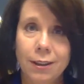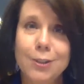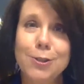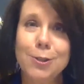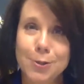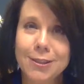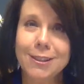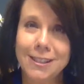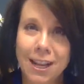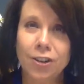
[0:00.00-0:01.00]
is using
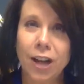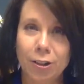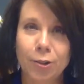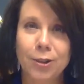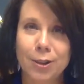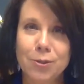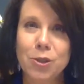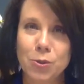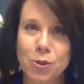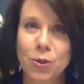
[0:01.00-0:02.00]
the standard algorithm
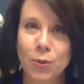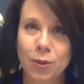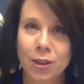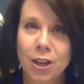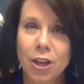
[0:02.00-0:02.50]
too soon.